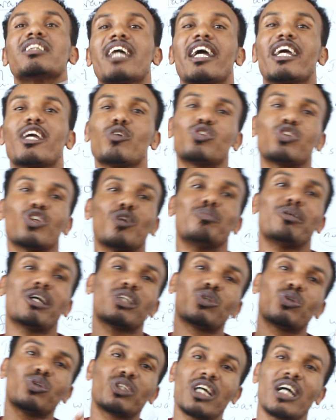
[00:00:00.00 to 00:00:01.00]
Thank you so
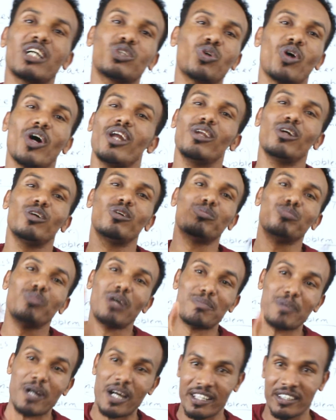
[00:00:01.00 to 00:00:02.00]
much. Udachwalo.
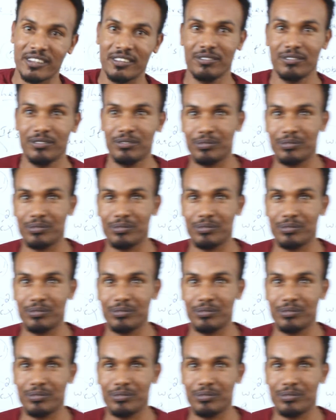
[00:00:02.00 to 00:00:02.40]
Bye-bye.